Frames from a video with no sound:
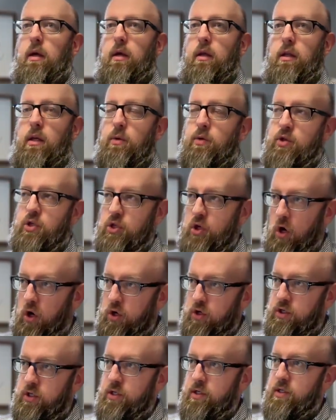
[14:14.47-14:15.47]
there was
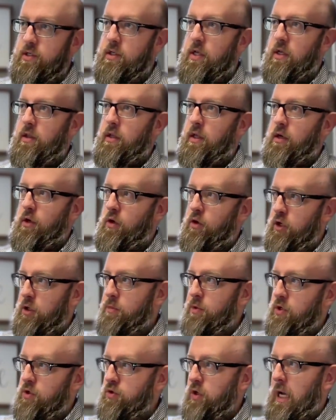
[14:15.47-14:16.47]
charges that that could have
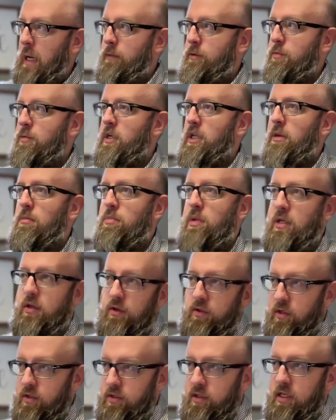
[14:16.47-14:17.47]
been dropped, but he appealed
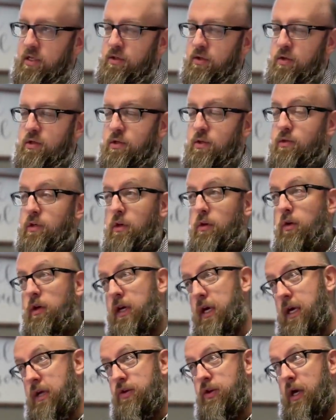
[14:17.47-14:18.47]
to Caesar. So it's like,
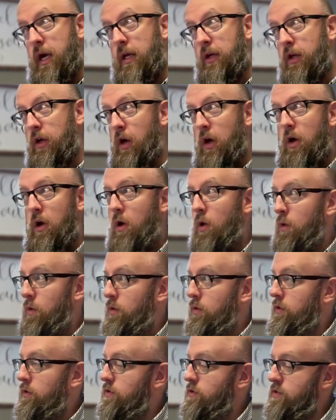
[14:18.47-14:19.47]
okay, you got to go.
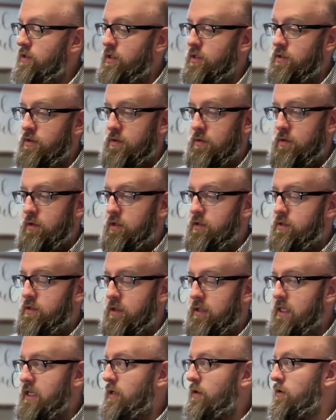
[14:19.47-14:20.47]
There's this this
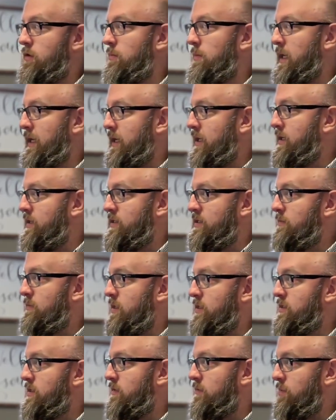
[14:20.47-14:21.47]
legal mechanism
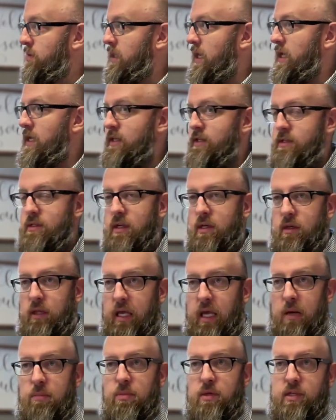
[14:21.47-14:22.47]
that's in place that
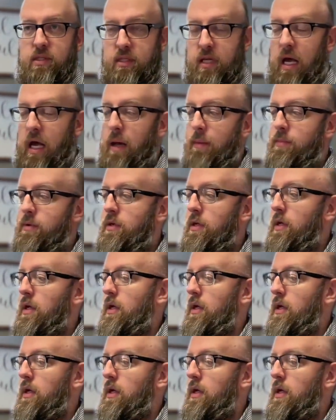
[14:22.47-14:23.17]
can't be stopped